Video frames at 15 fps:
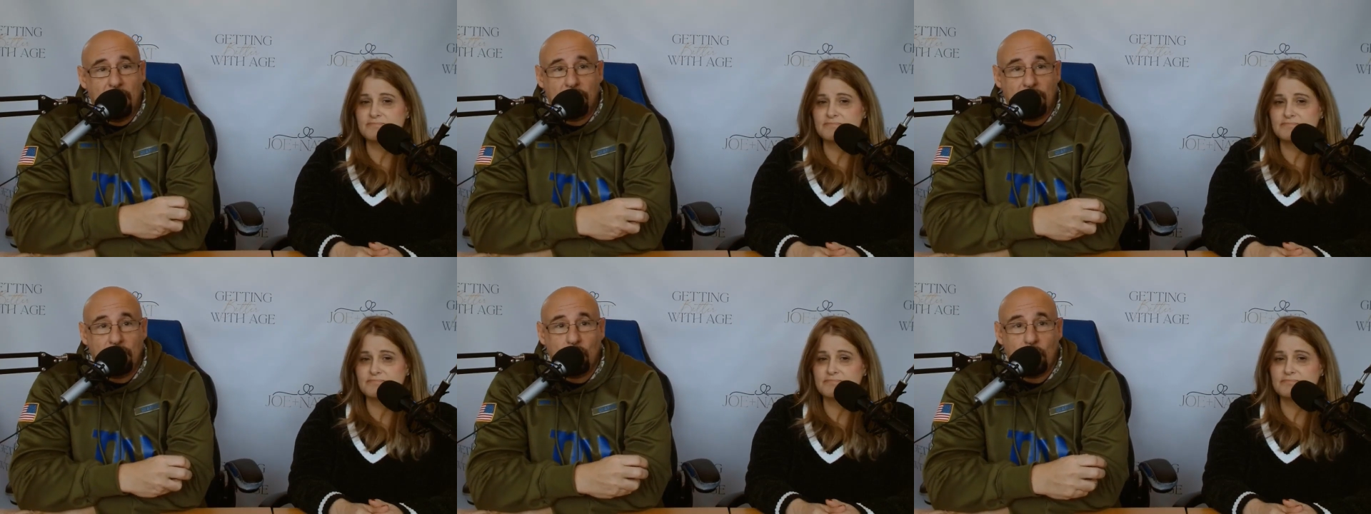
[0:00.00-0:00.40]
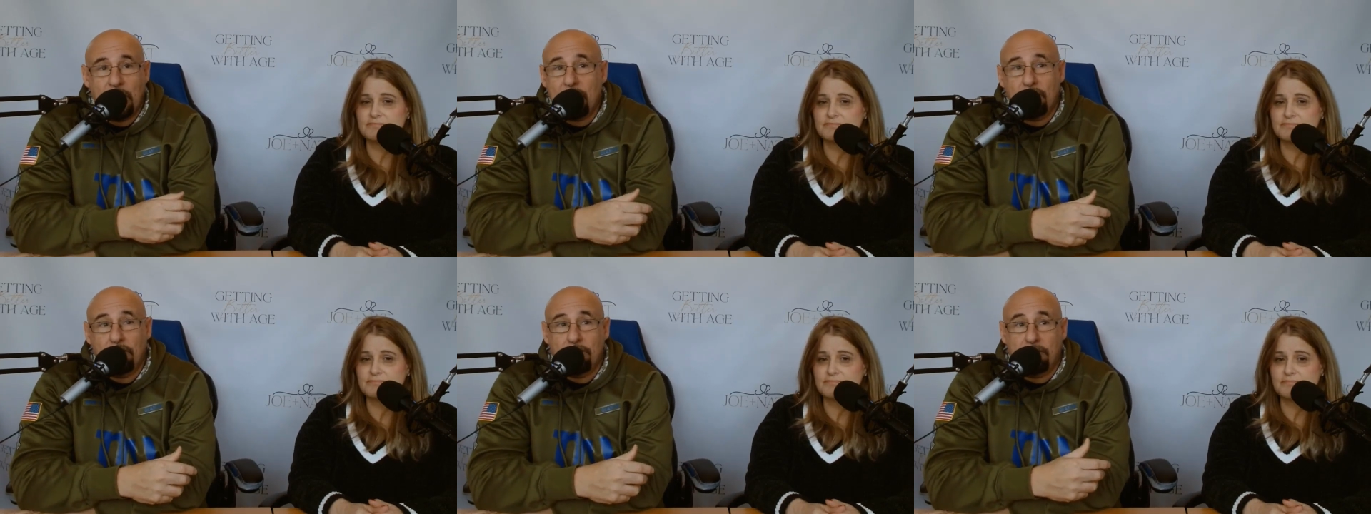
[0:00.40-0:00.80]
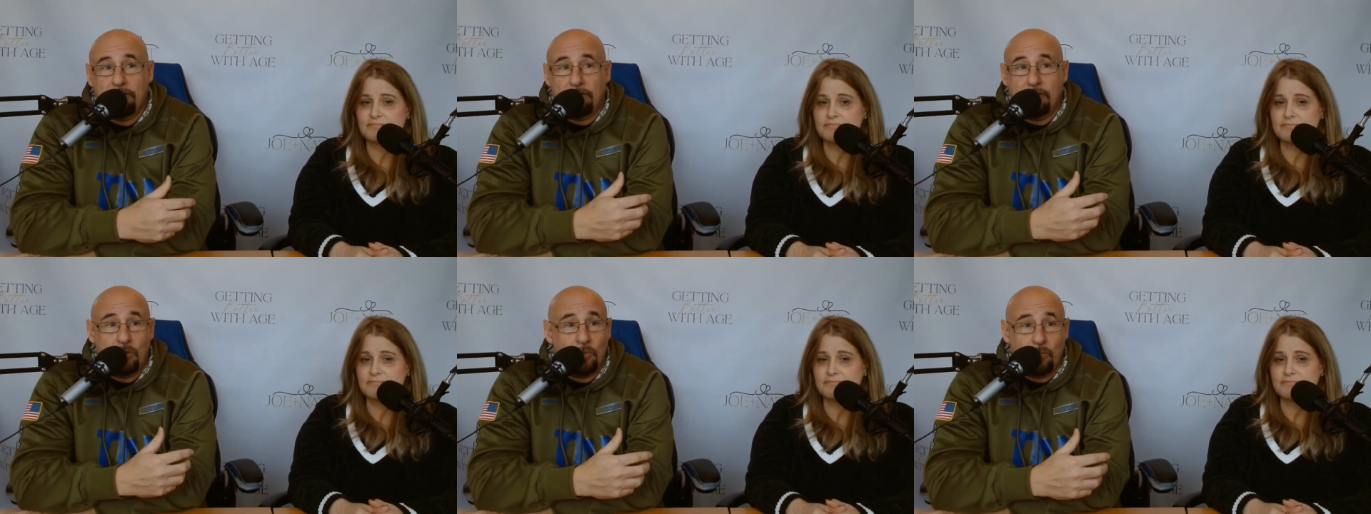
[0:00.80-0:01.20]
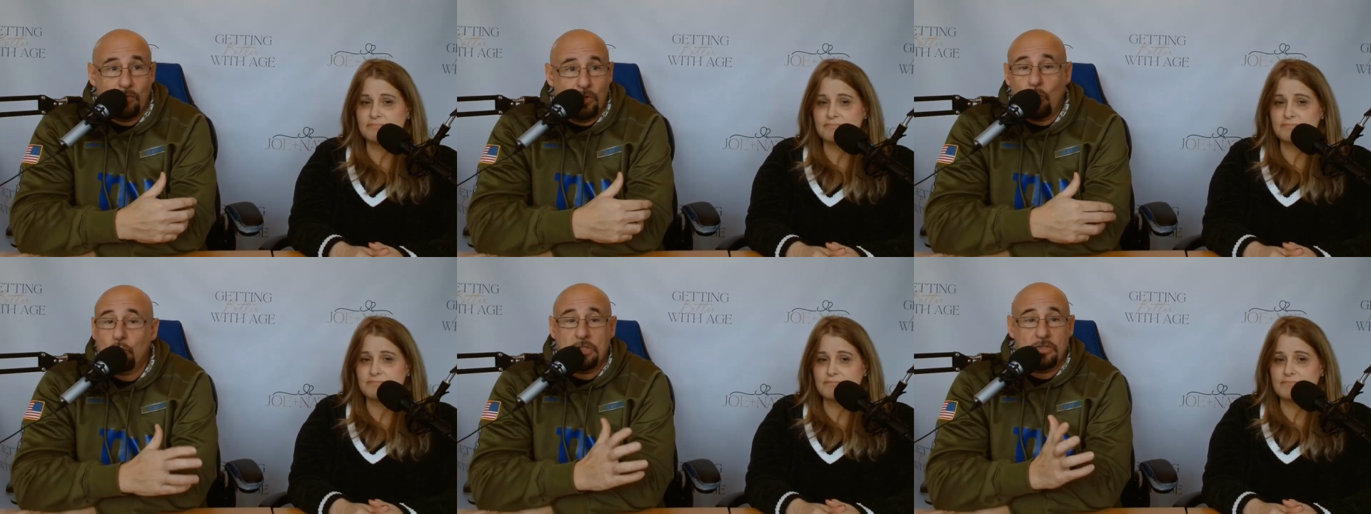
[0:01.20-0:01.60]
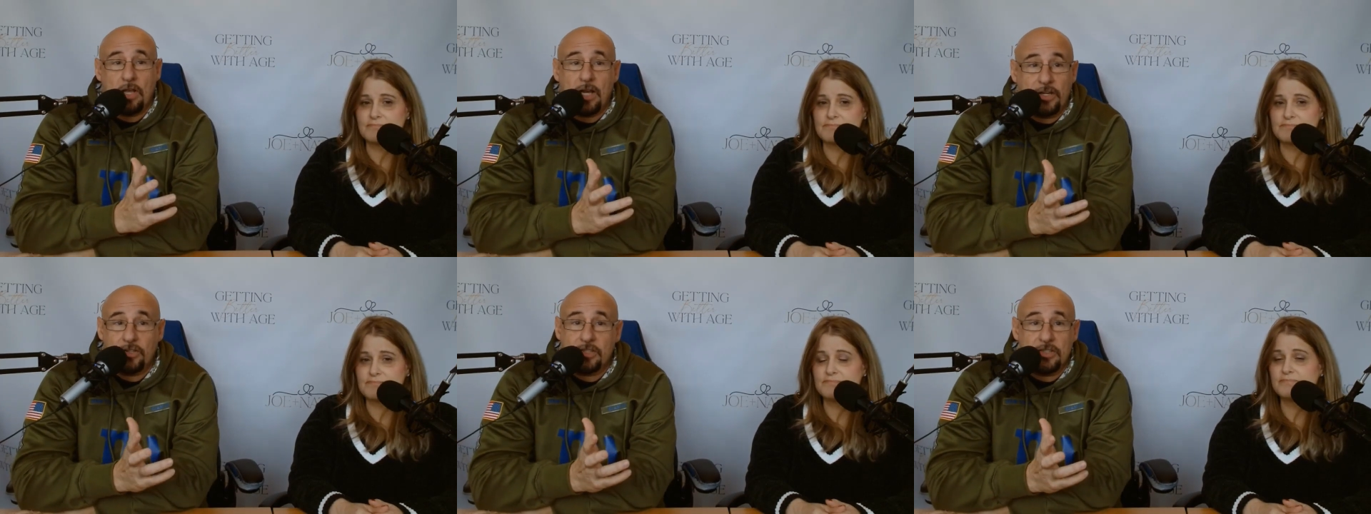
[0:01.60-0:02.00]
Speaker 1: if you have you no
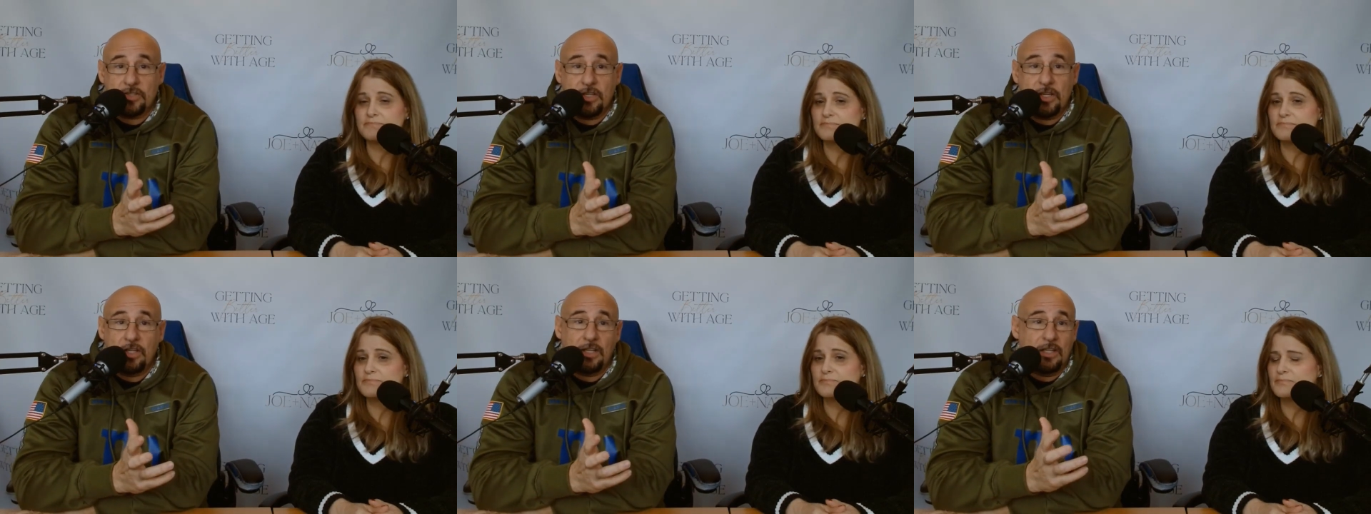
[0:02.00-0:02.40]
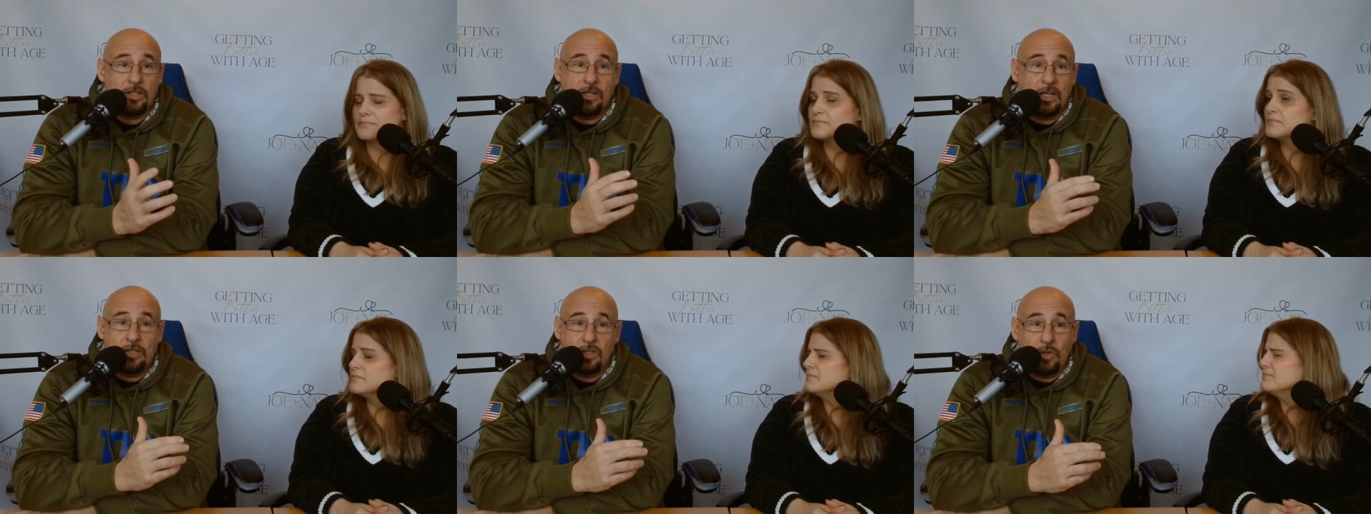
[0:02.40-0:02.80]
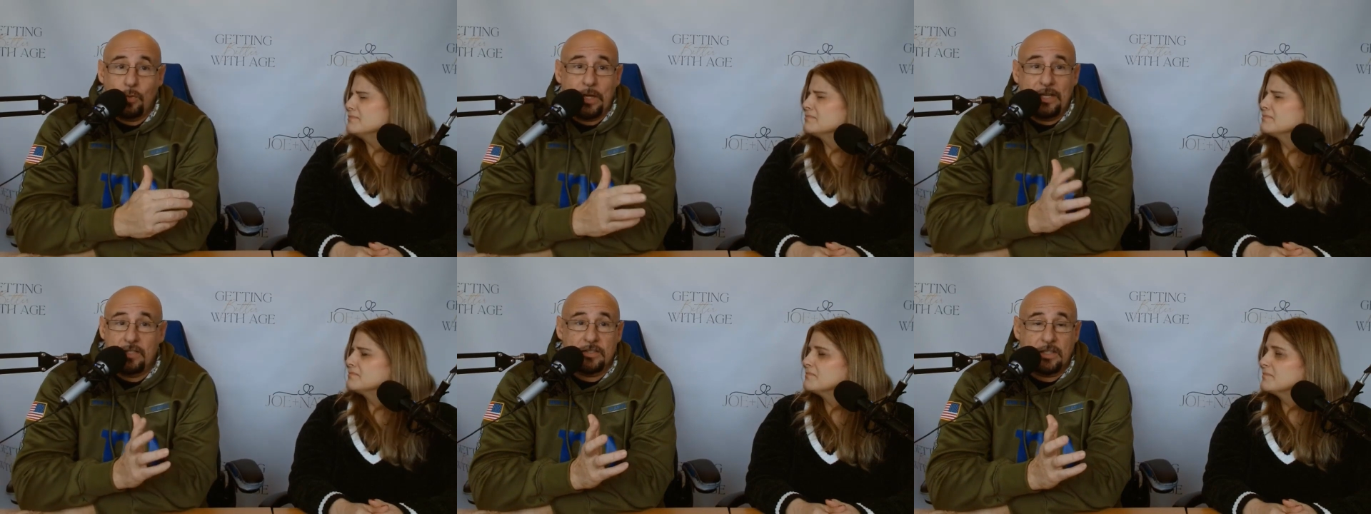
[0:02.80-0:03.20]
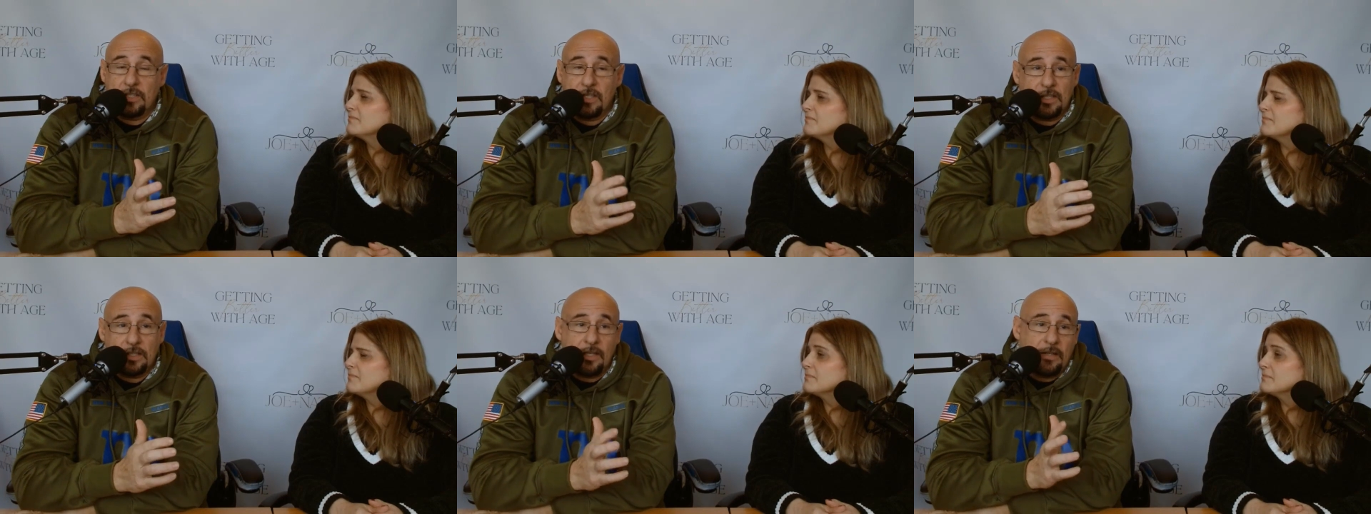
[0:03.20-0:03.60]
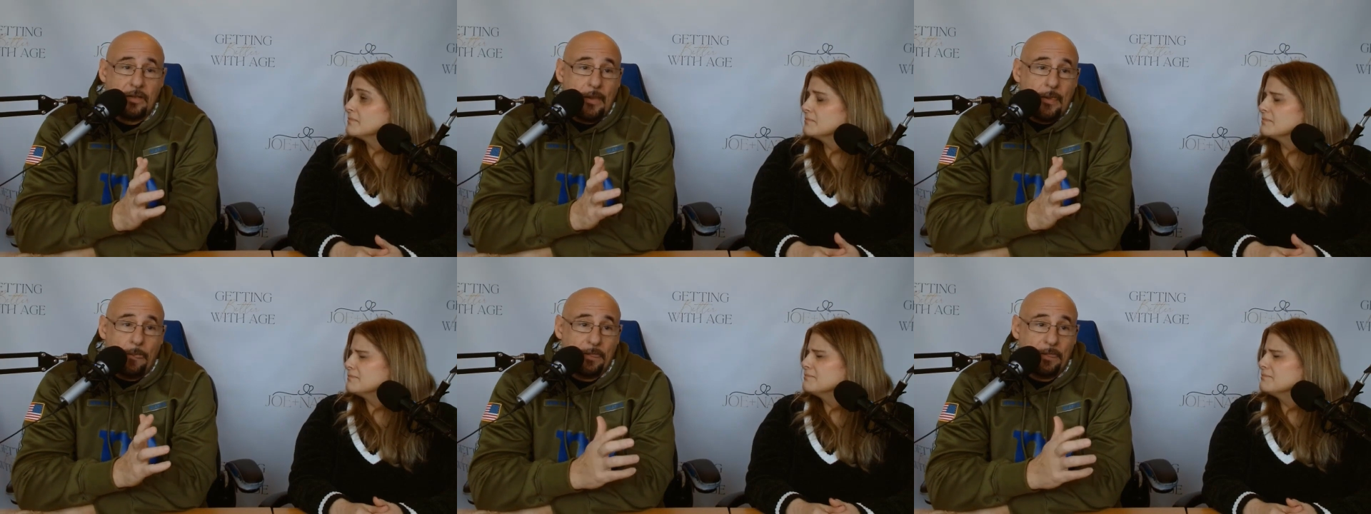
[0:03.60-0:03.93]
desire to sing and, and you hate singing, then,